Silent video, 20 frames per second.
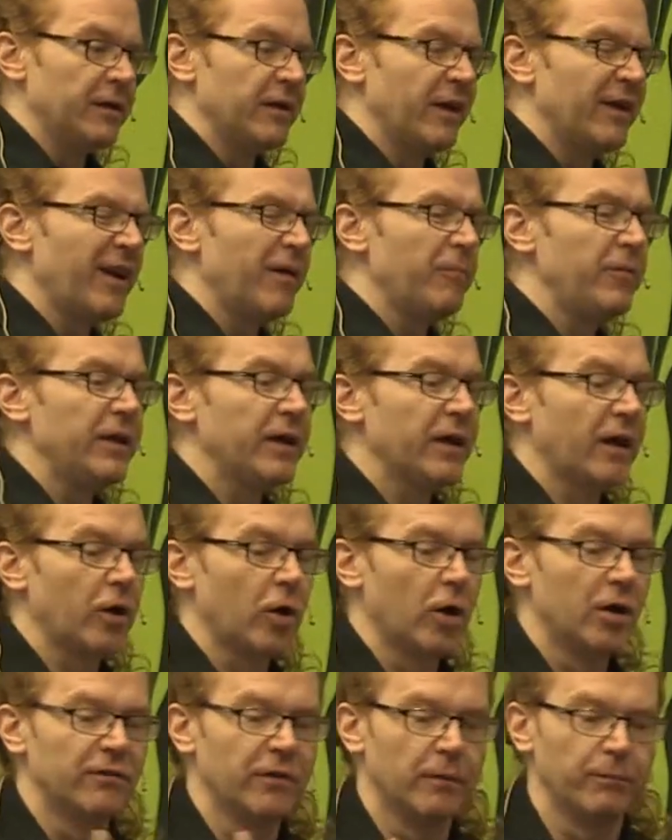and then we got
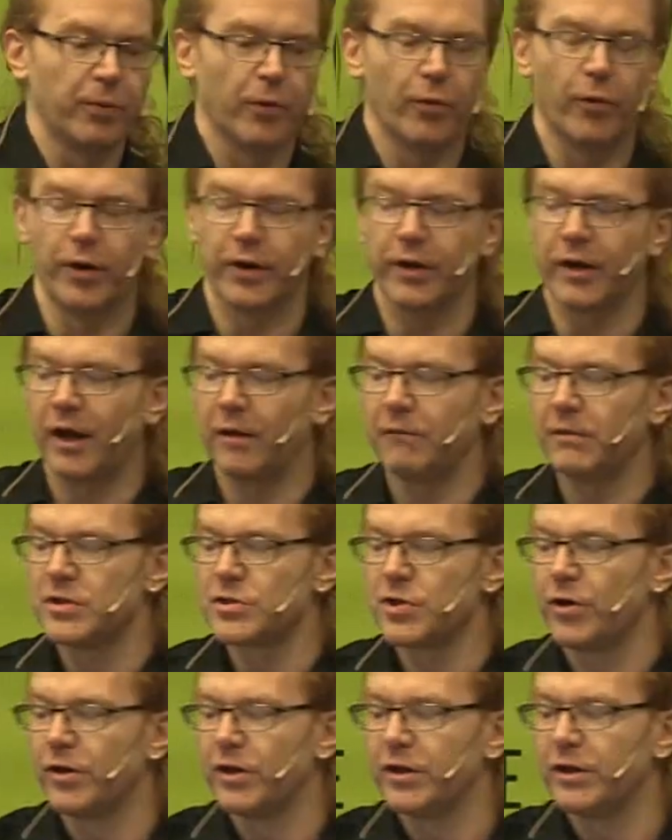overboard and we
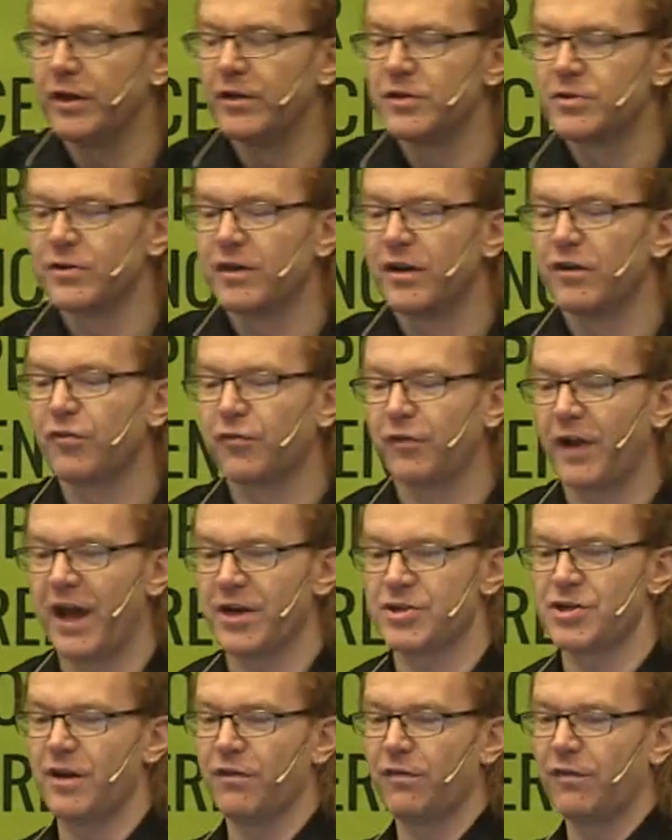turned it into this
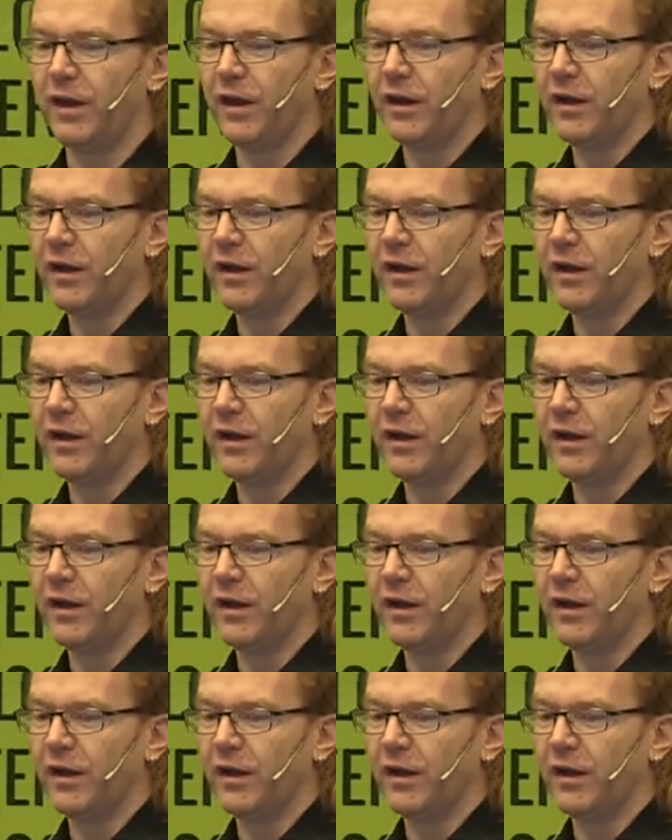flashy thing,